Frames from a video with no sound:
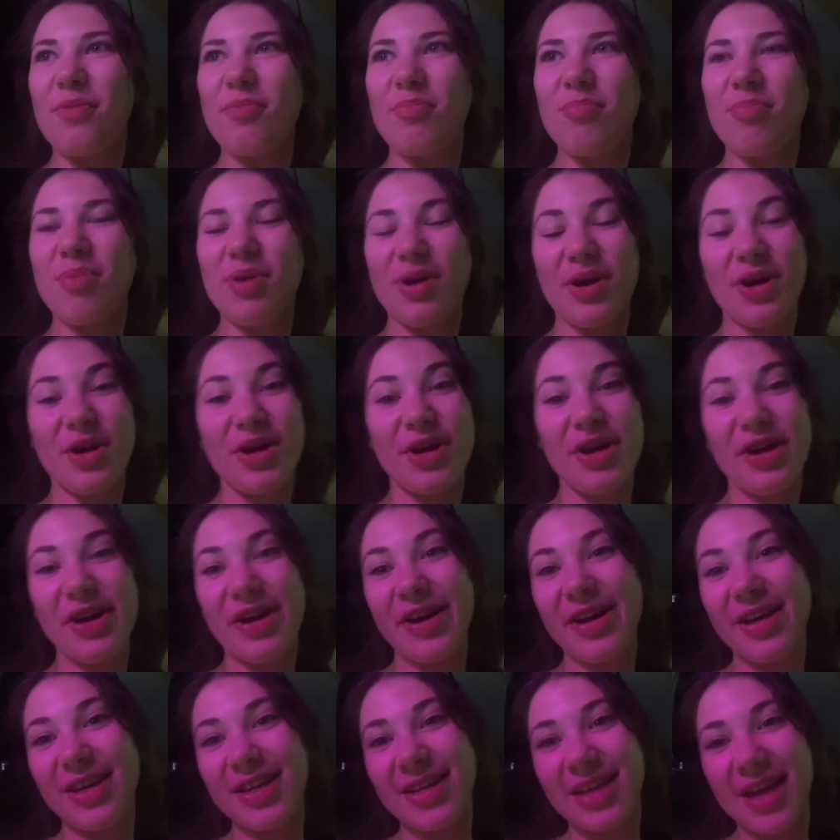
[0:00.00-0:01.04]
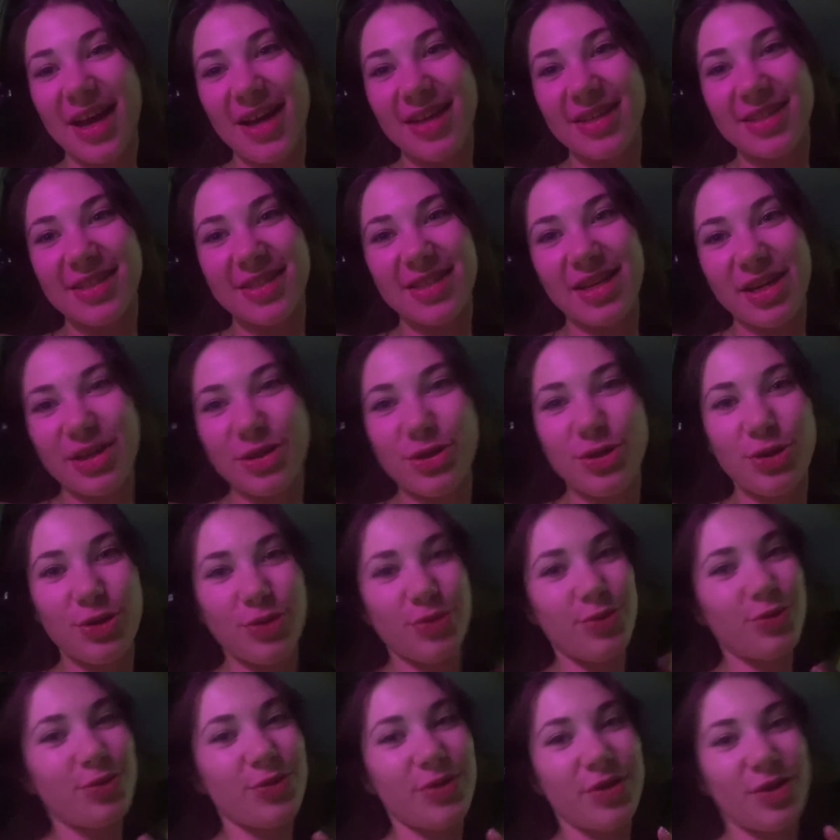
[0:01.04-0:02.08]
But yeah, stay
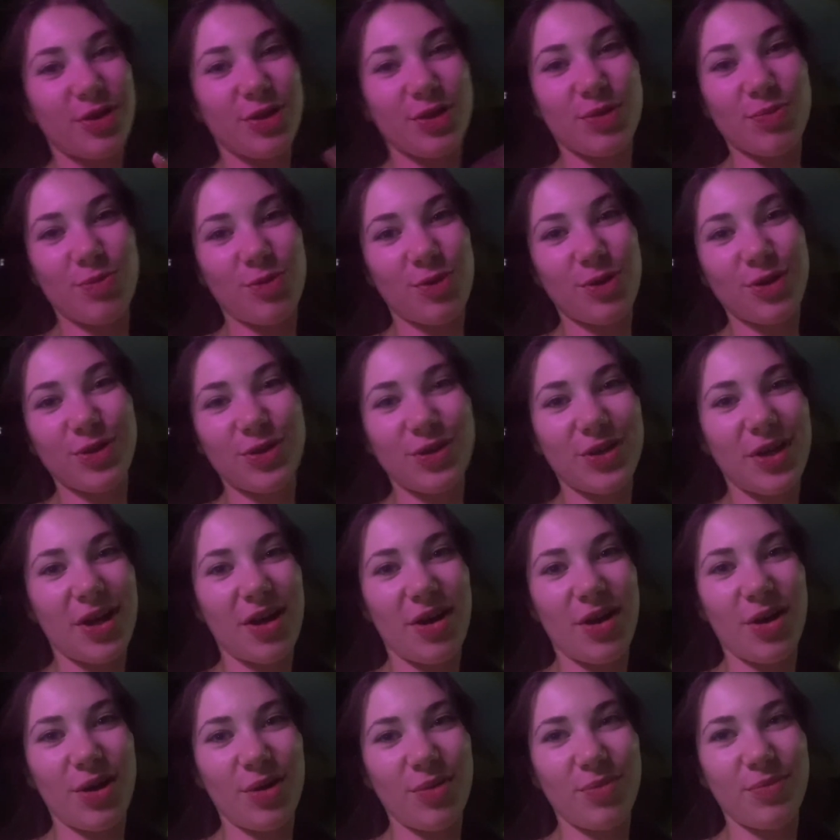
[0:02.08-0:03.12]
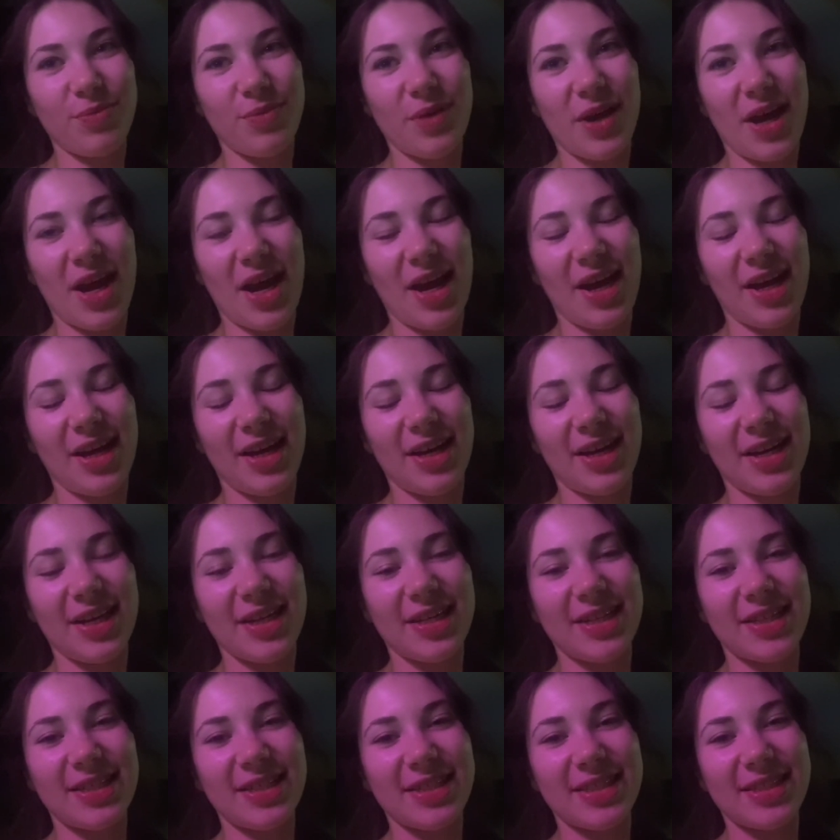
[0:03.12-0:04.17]
tuned. There's more to come.
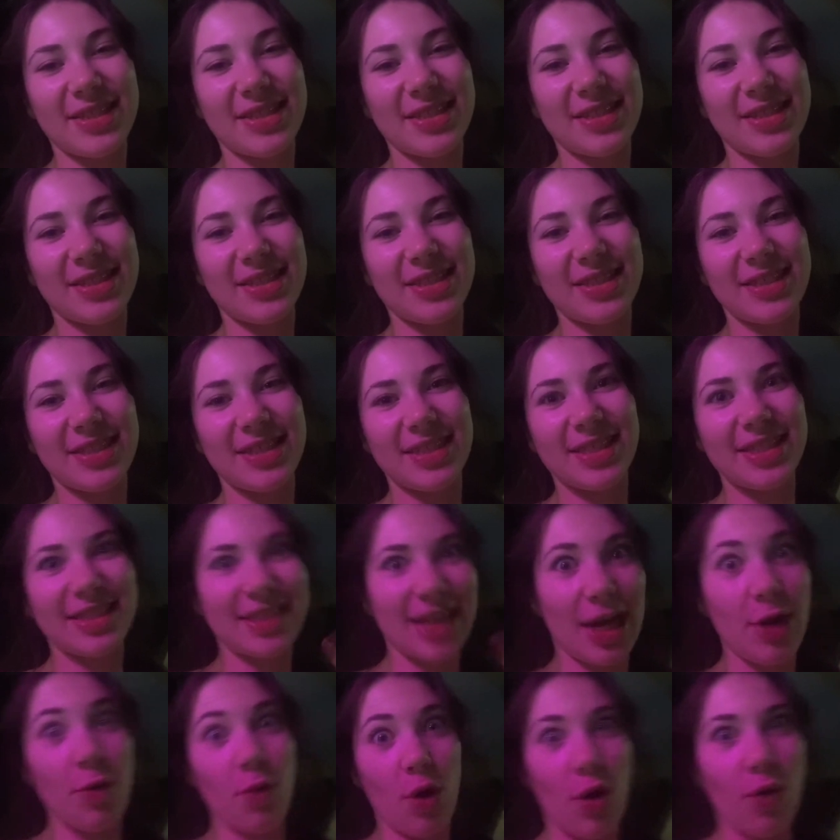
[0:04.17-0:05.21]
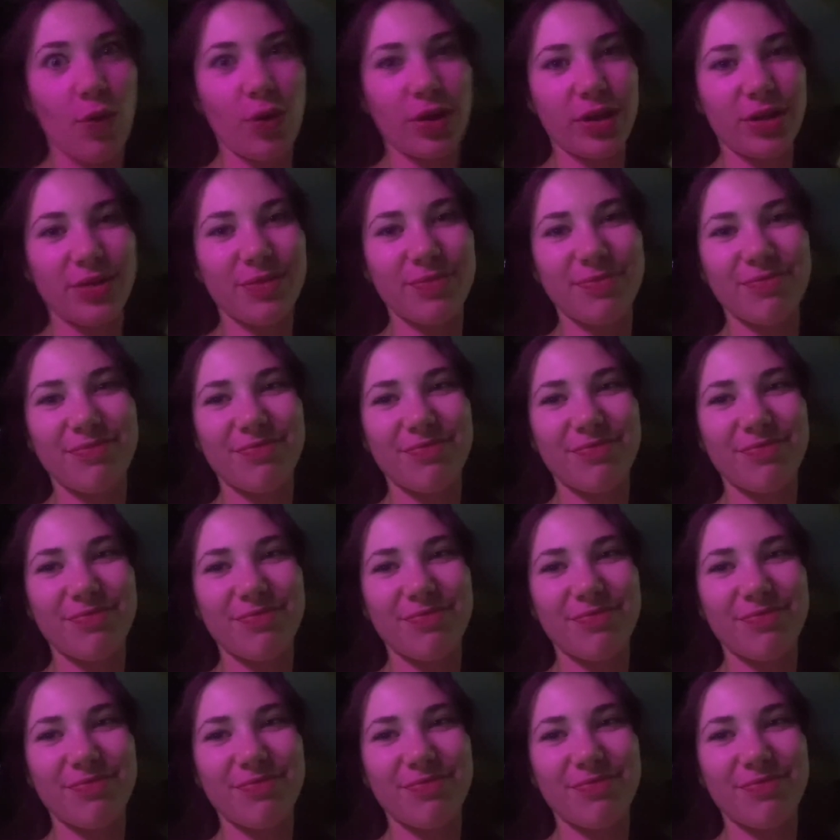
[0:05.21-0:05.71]
And stay woke.